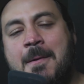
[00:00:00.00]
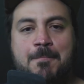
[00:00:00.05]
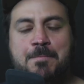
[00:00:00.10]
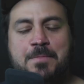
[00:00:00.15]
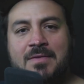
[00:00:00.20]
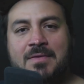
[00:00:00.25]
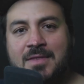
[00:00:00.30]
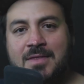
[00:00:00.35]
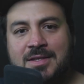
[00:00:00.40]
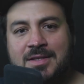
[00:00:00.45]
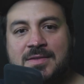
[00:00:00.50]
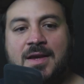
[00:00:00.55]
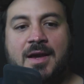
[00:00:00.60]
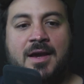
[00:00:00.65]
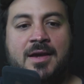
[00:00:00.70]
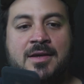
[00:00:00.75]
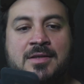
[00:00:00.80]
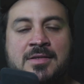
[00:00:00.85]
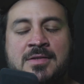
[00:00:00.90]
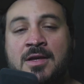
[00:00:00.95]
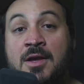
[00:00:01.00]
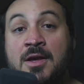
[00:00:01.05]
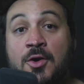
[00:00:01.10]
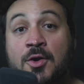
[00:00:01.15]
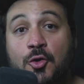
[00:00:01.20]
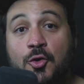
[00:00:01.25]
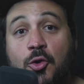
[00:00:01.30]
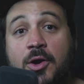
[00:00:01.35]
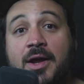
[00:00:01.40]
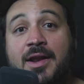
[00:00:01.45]
In this case,
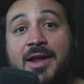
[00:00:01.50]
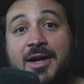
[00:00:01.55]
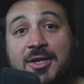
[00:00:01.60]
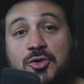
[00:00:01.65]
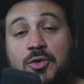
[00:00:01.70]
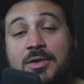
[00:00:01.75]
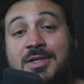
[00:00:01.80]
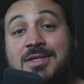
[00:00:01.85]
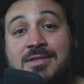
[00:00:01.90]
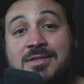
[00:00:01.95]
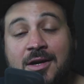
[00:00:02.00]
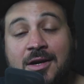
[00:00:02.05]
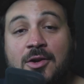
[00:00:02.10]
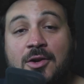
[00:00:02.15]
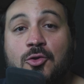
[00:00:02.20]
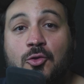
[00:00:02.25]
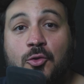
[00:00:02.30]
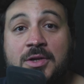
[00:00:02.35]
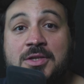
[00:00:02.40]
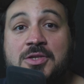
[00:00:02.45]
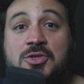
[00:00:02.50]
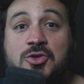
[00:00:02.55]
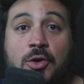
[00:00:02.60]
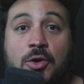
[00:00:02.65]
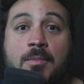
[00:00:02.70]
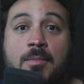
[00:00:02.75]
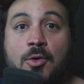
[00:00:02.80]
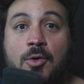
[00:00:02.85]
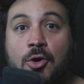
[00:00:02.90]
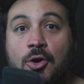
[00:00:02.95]
you can actually start doing some
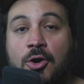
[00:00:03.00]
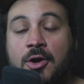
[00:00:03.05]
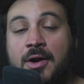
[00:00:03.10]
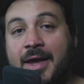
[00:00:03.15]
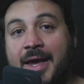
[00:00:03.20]
more